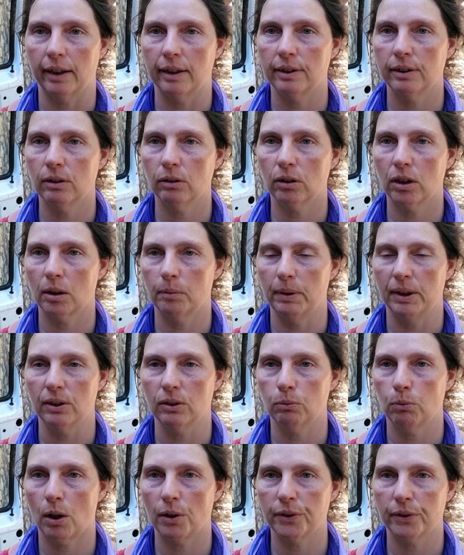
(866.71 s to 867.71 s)
it's still going to be
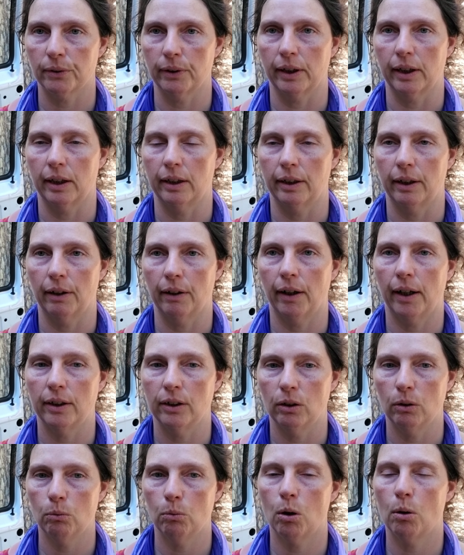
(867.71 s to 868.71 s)
sweltering in there, and
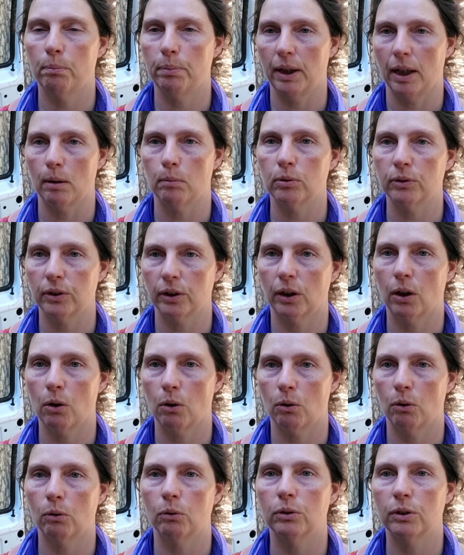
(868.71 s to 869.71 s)
you won't be able to
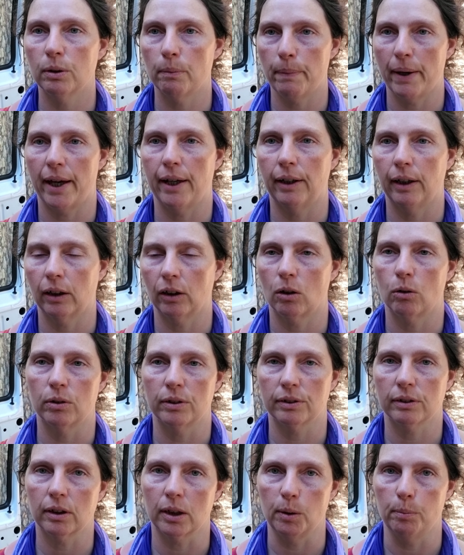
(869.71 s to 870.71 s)
go to bed and go to
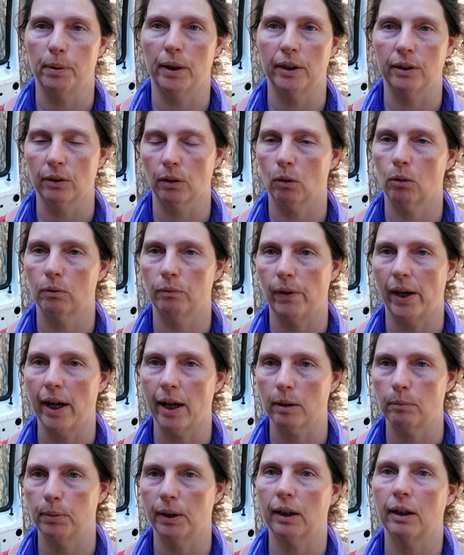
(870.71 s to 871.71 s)
sleep in your own
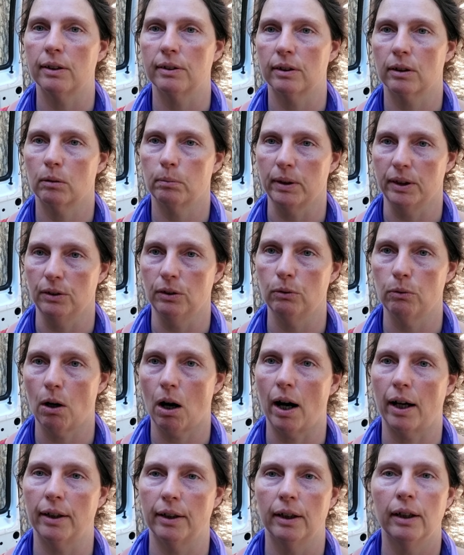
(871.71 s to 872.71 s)
van because it'll be too hot,